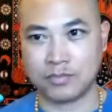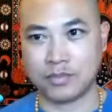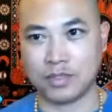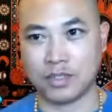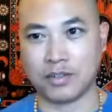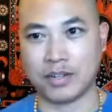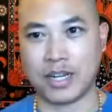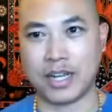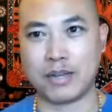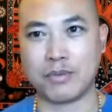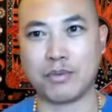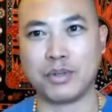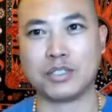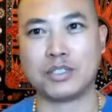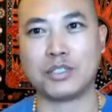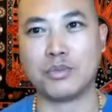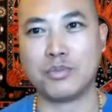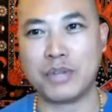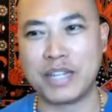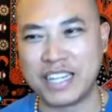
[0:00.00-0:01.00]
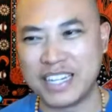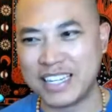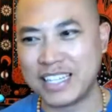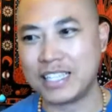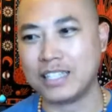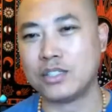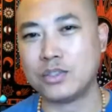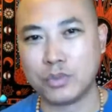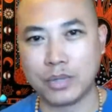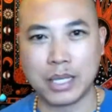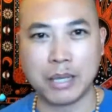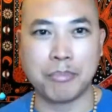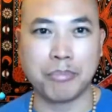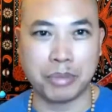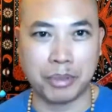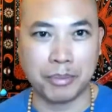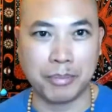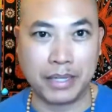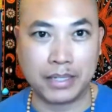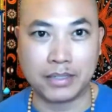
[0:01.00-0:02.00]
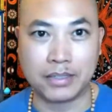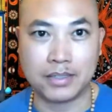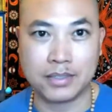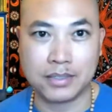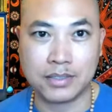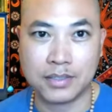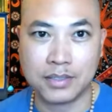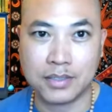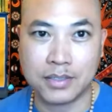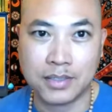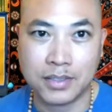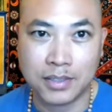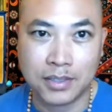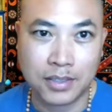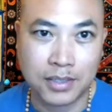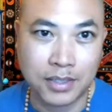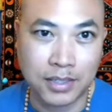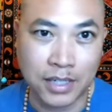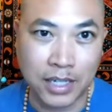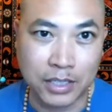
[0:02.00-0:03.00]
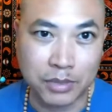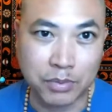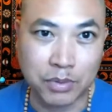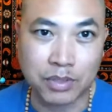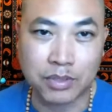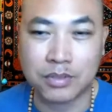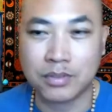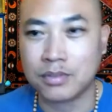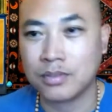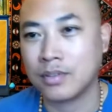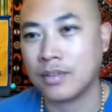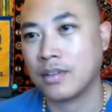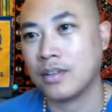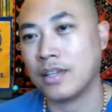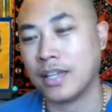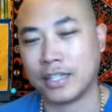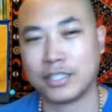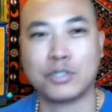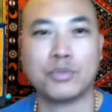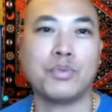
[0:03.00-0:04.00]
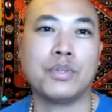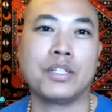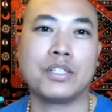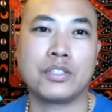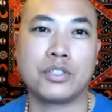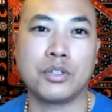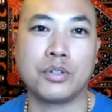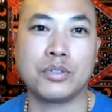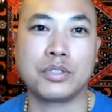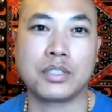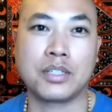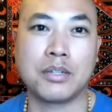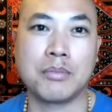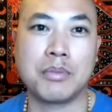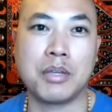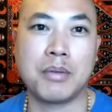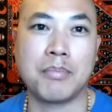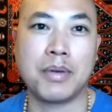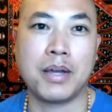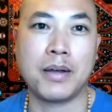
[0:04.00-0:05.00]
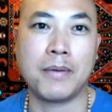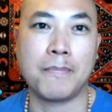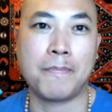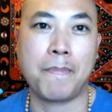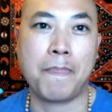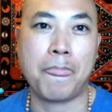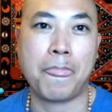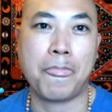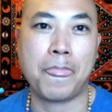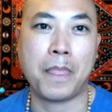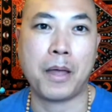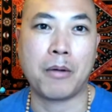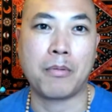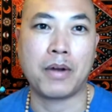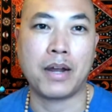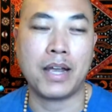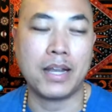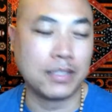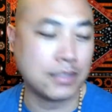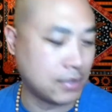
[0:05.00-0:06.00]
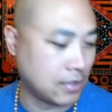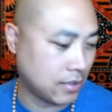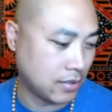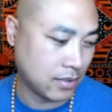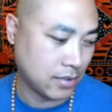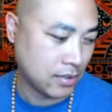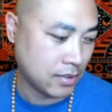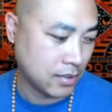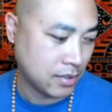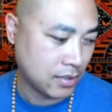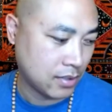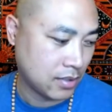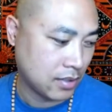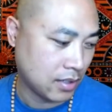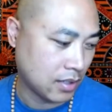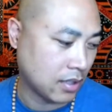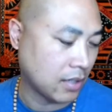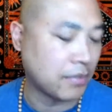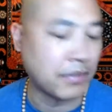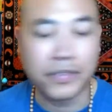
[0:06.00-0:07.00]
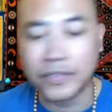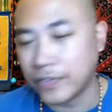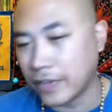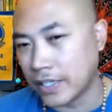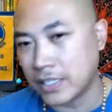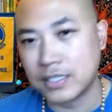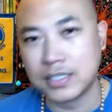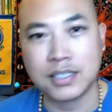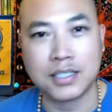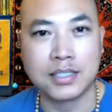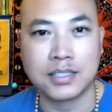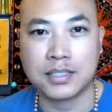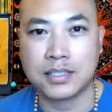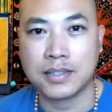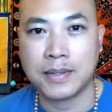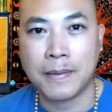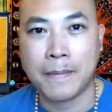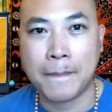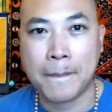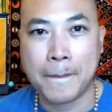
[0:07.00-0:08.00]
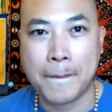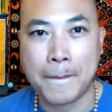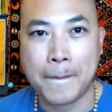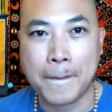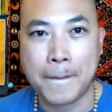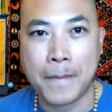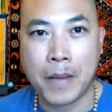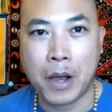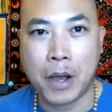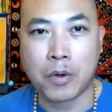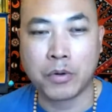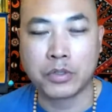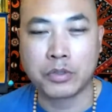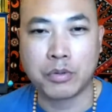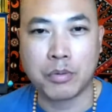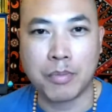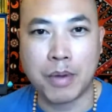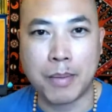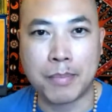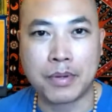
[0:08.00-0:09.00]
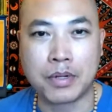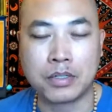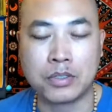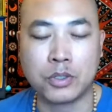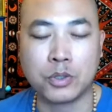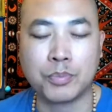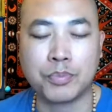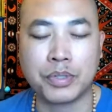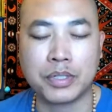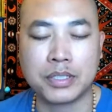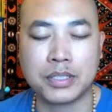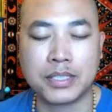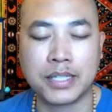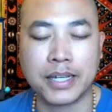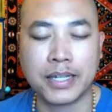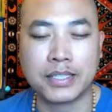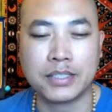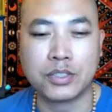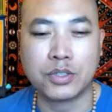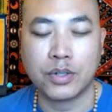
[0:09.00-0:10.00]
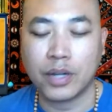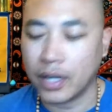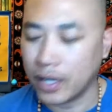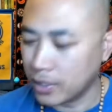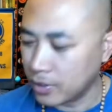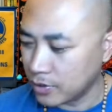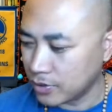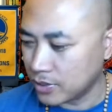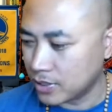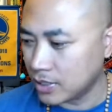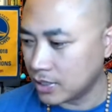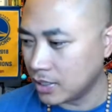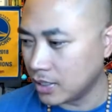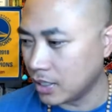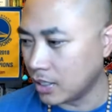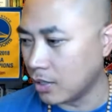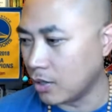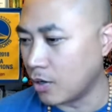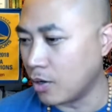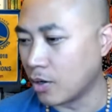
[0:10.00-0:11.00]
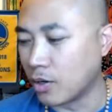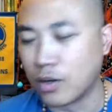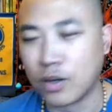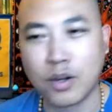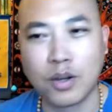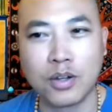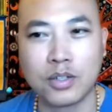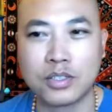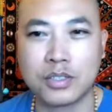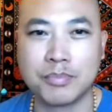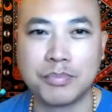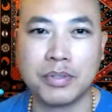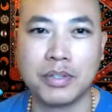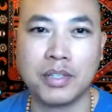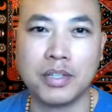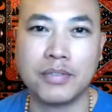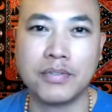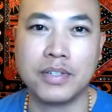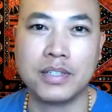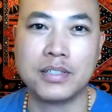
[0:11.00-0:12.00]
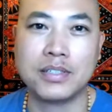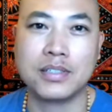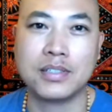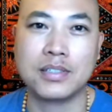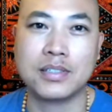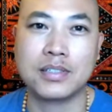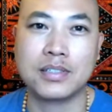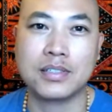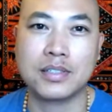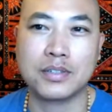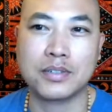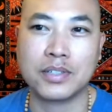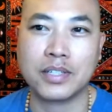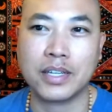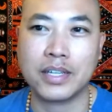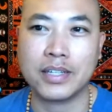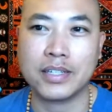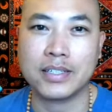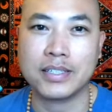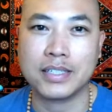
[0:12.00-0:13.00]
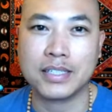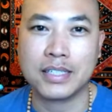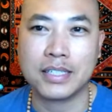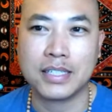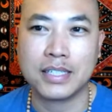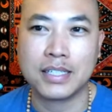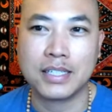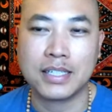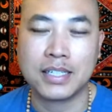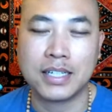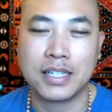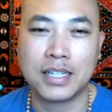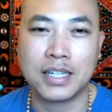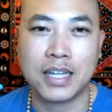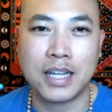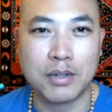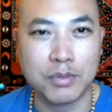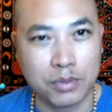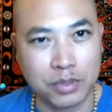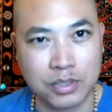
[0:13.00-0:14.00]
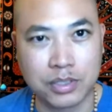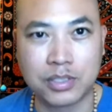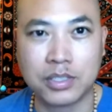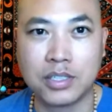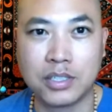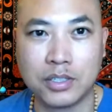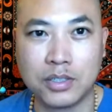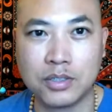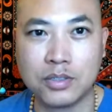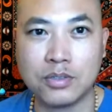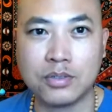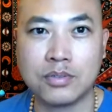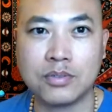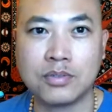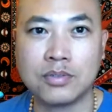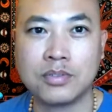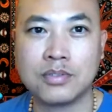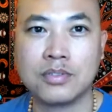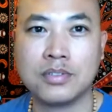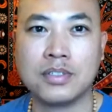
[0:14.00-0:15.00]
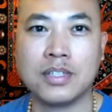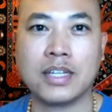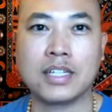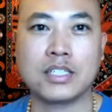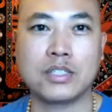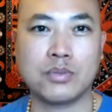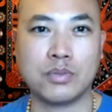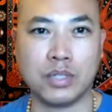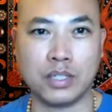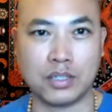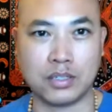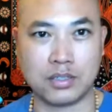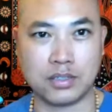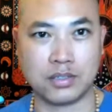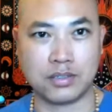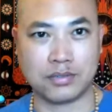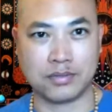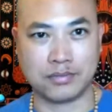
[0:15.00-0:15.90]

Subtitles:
All right. What do we need to implement? And that's what next week's show is going to be about. All right. I love your faces. Always remember to protect your energy at all costs, beloveds. Okay. And I will see you next week.